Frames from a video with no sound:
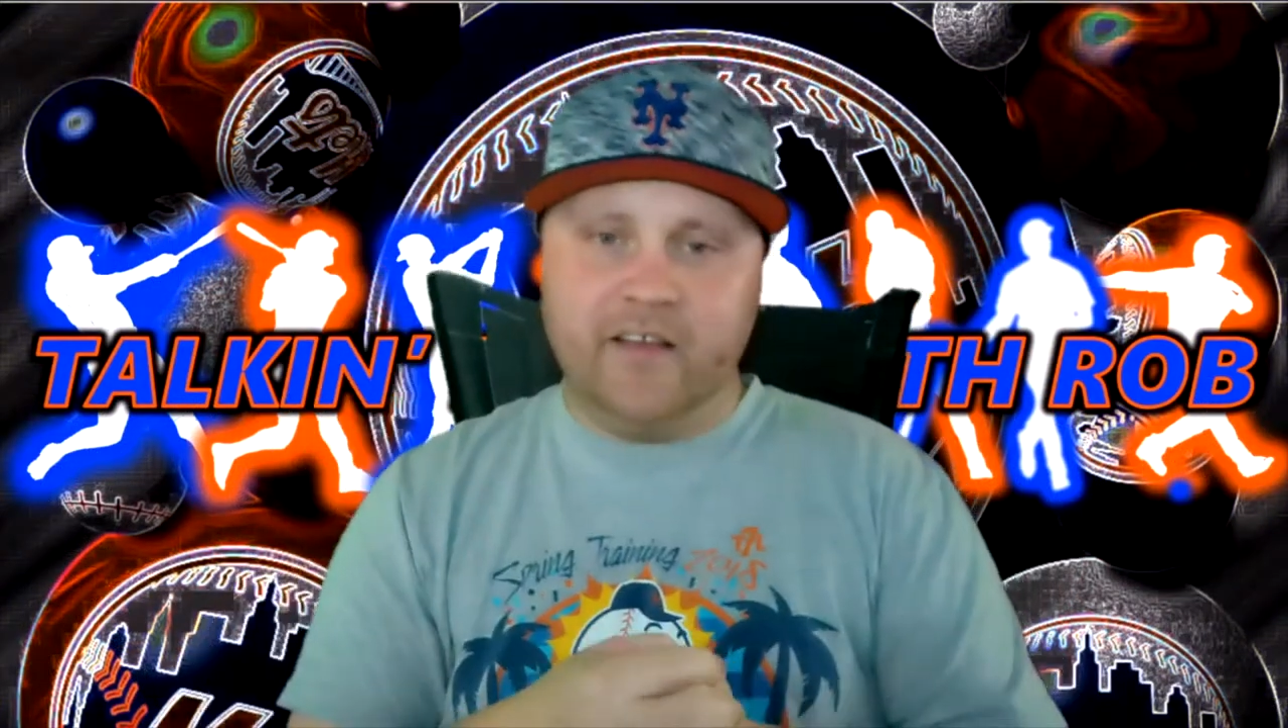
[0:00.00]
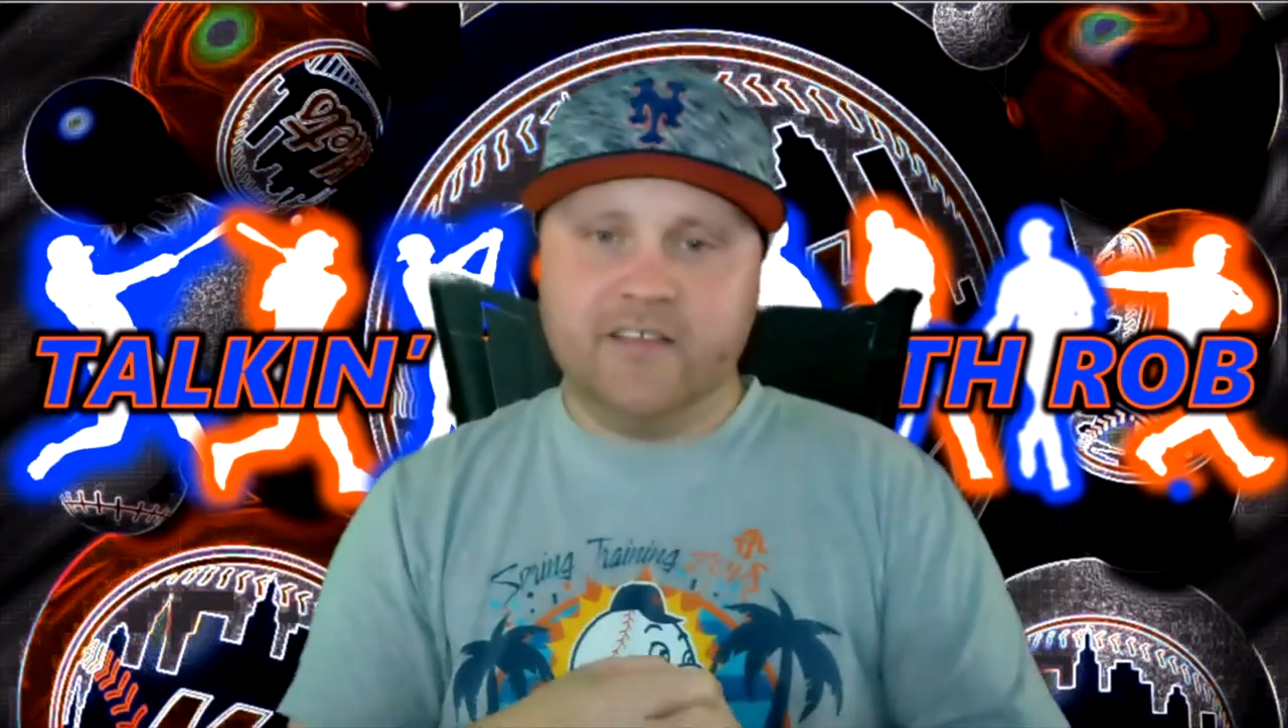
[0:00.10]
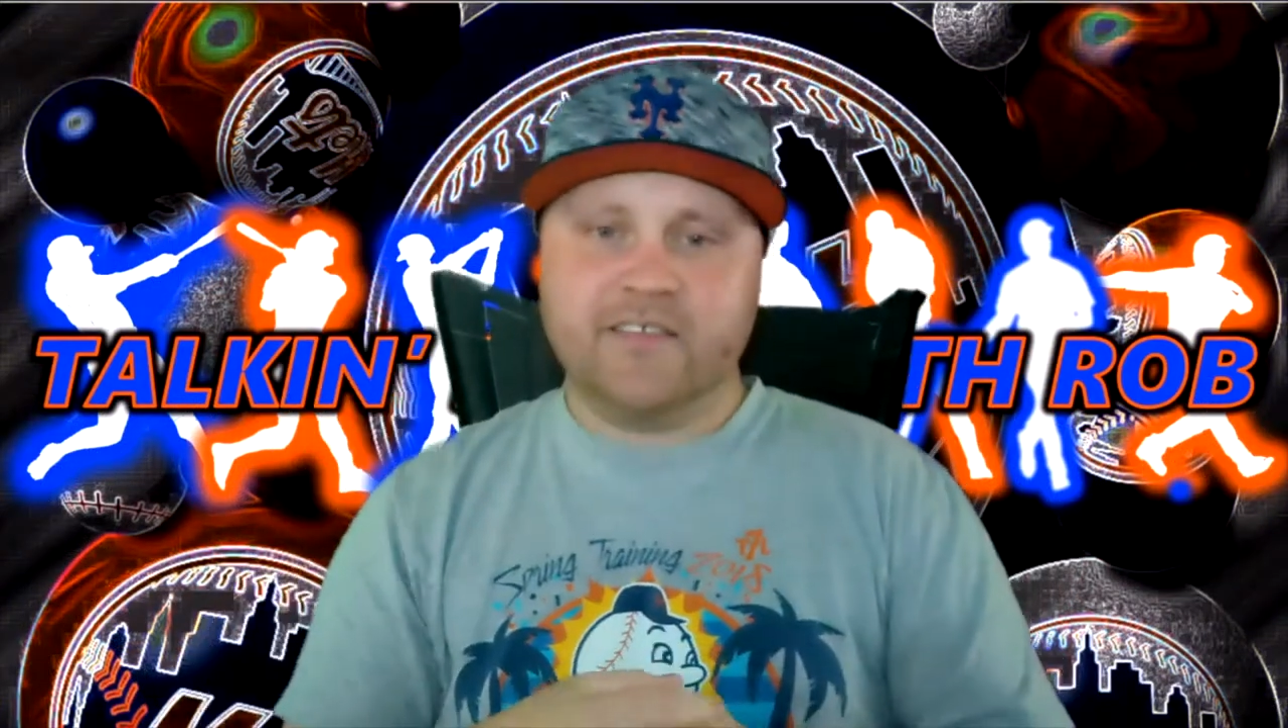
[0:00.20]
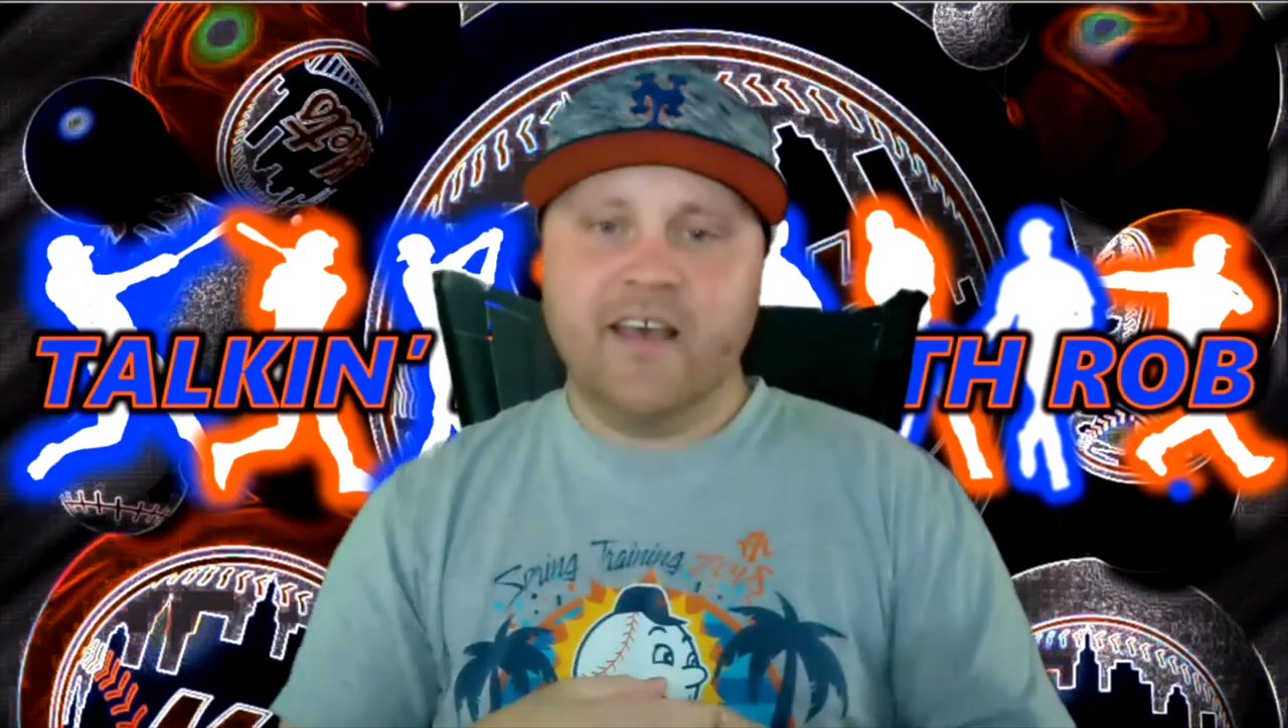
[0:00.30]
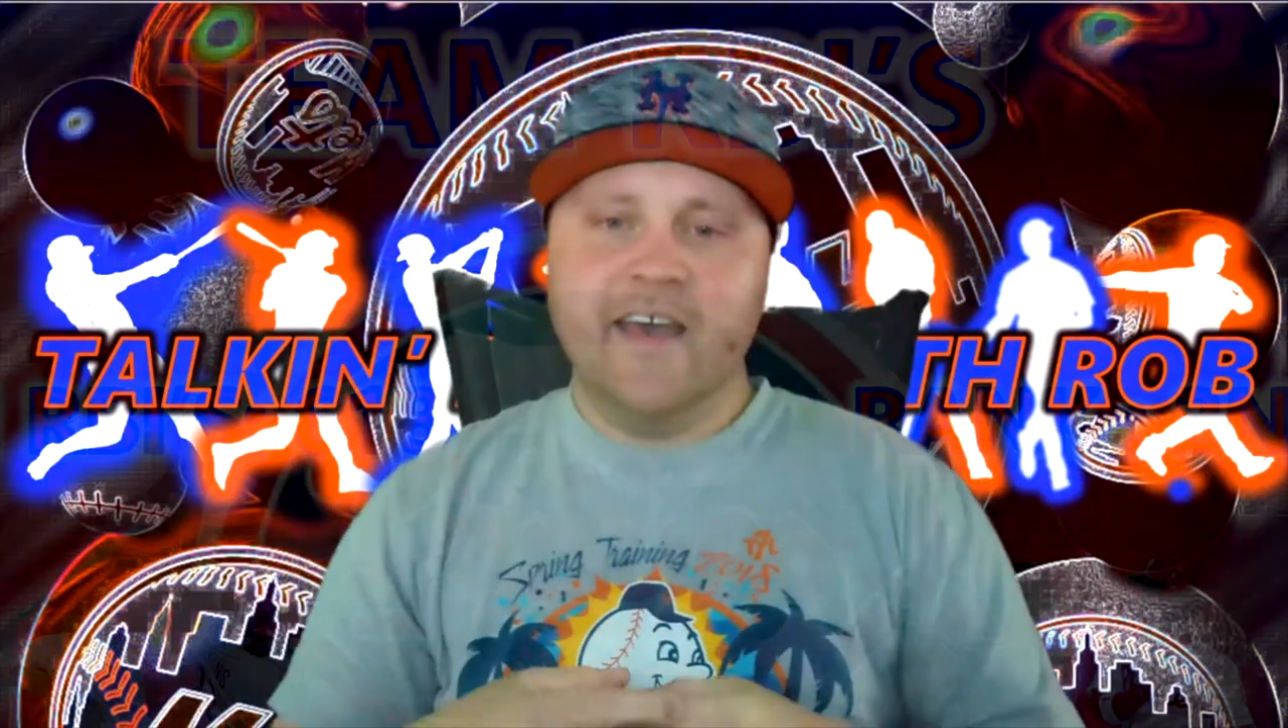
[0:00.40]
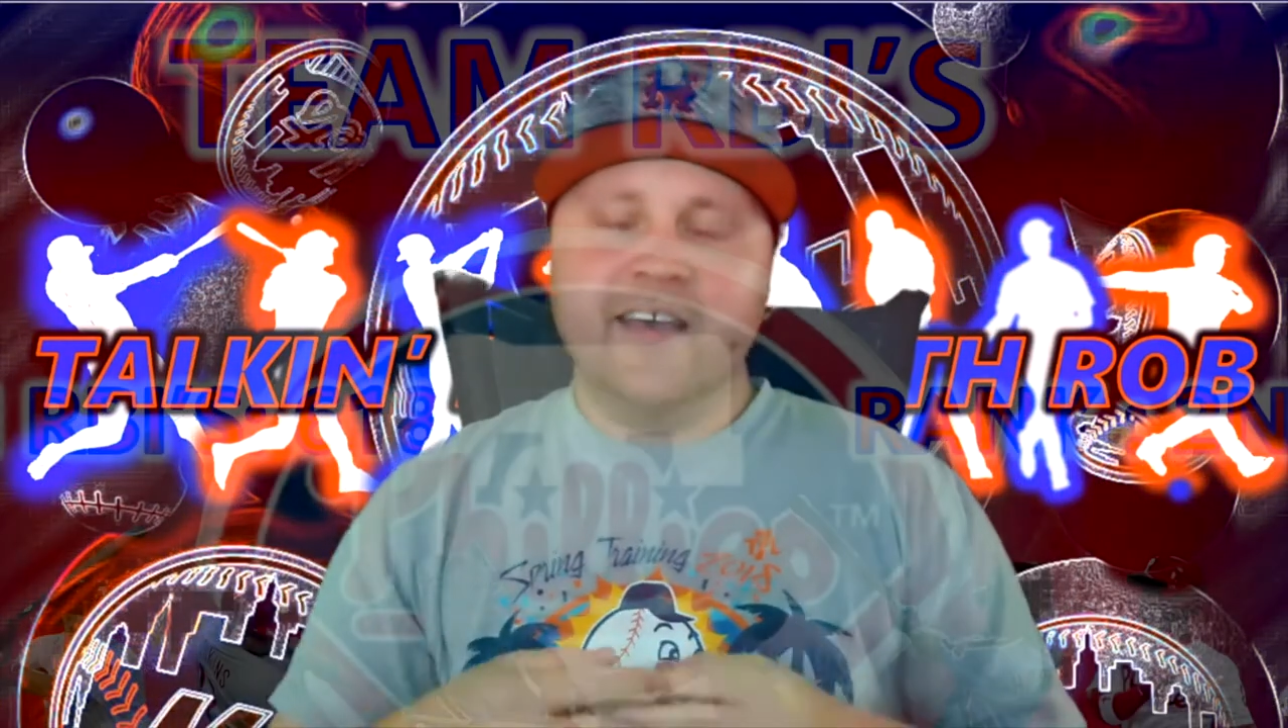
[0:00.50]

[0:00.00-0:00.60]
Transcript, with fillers: East is